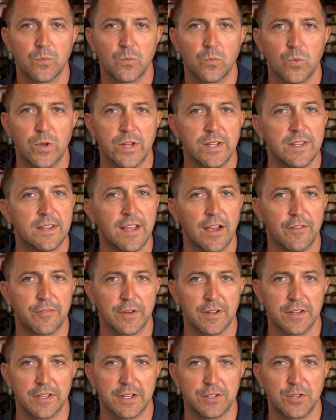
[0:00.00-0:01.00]
We
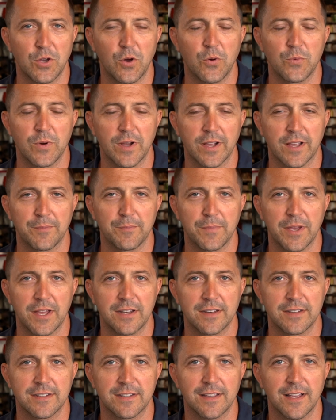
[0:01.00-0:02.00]
definitely don't
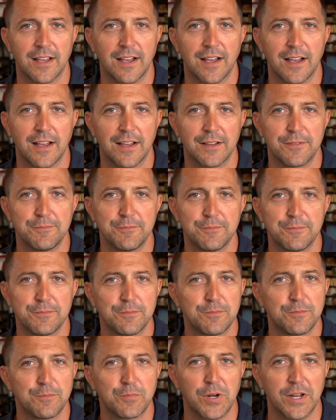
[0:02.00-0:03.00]
recommend
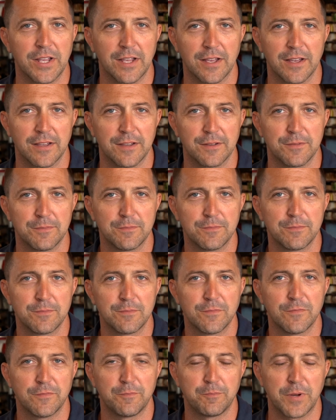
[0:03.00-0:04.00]
putting a
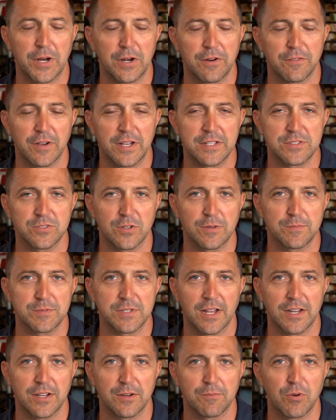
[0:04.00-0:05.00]
pair of vice grips
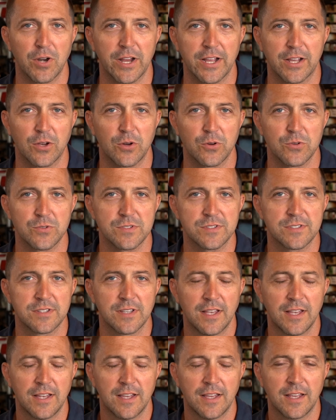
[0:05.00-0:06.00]
on your brake hose.
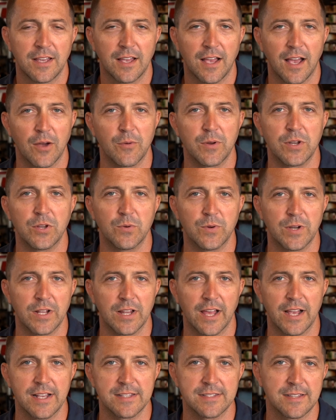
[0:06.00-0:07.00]
We do
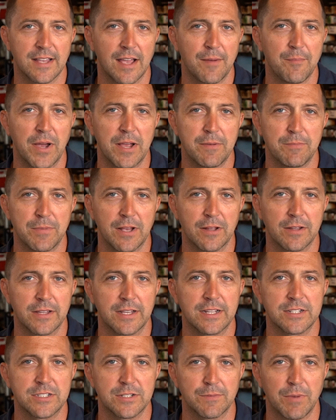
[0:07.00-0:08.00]
realize that that might be able to
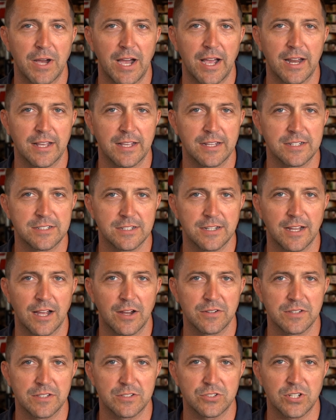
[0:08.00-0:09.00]
get you by to get you down
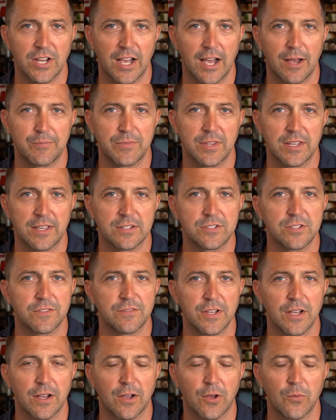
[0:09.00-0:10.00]
to the shop to get your
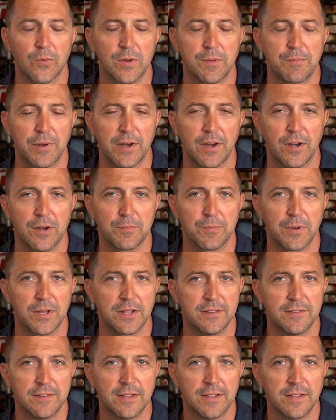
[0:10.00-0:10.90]
vehicle repaired, but